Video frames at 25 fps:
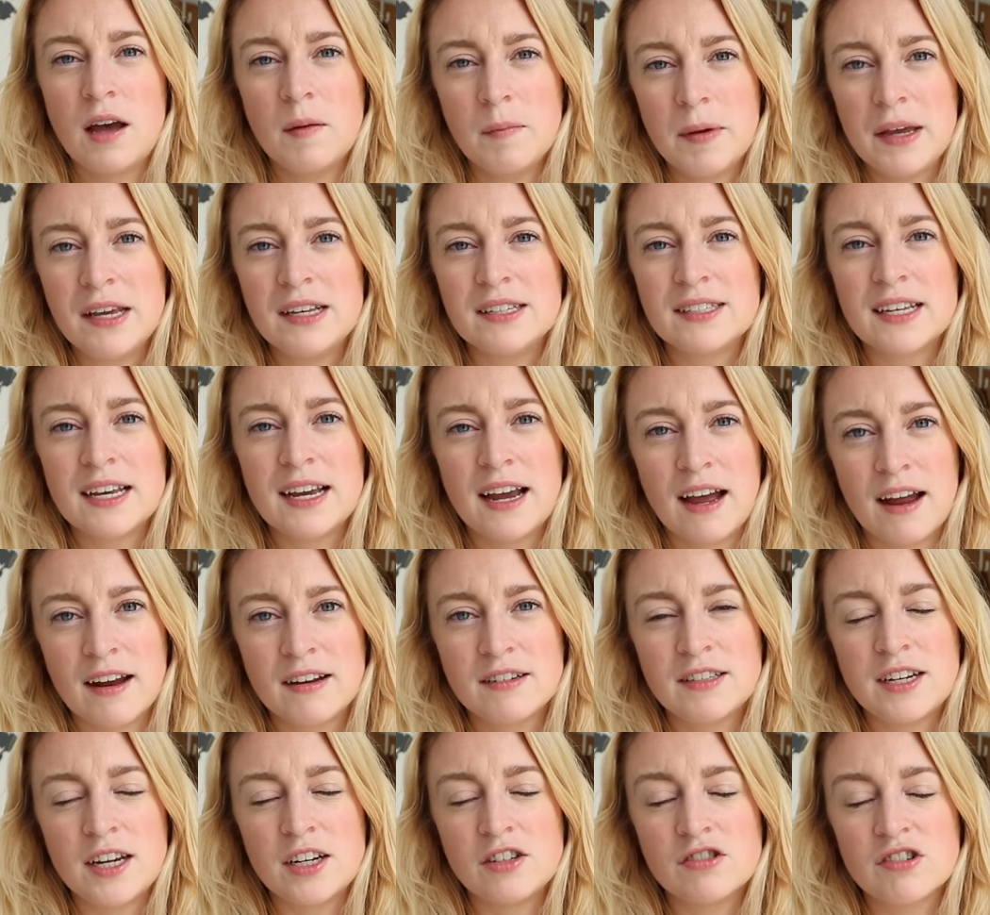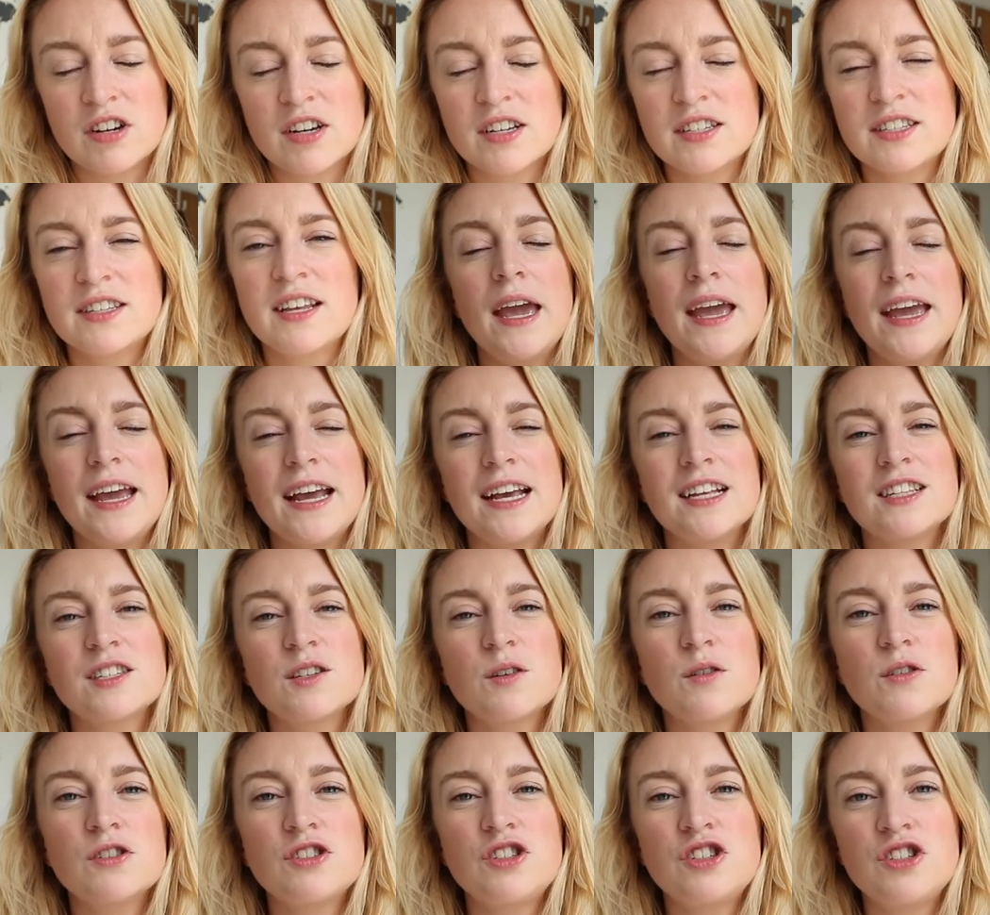amazing and dangerous. It's
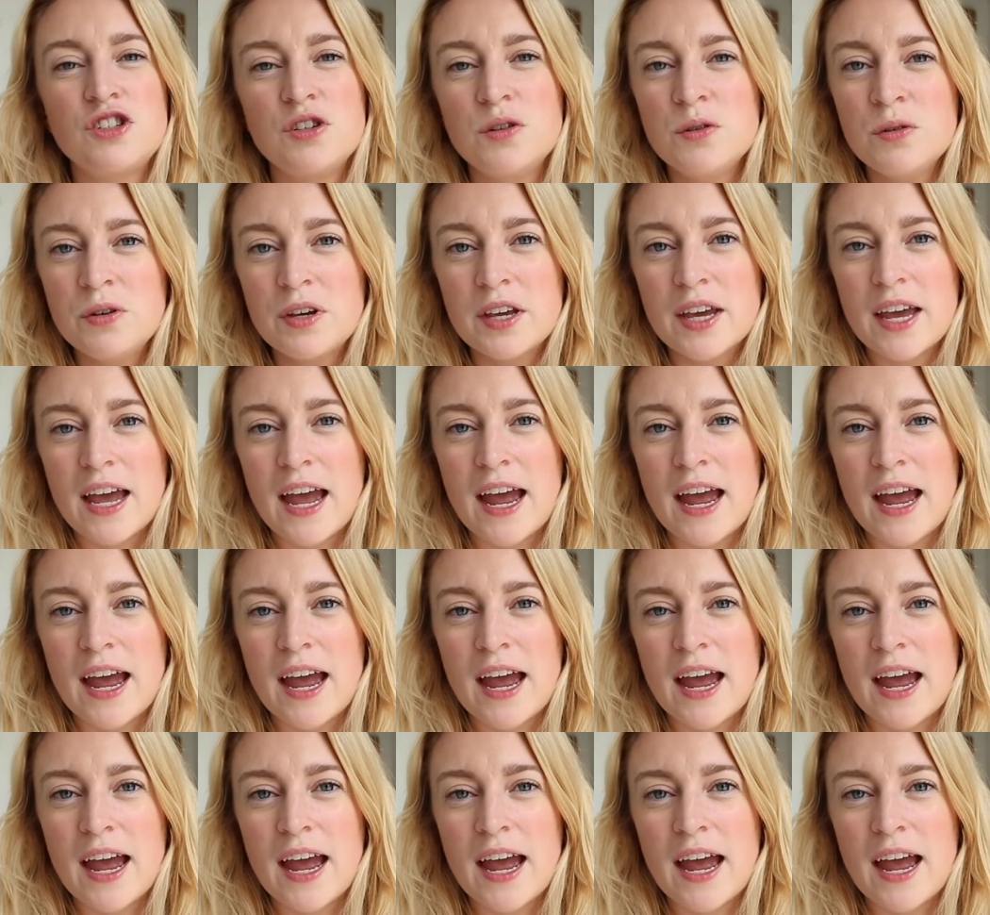called Shuk,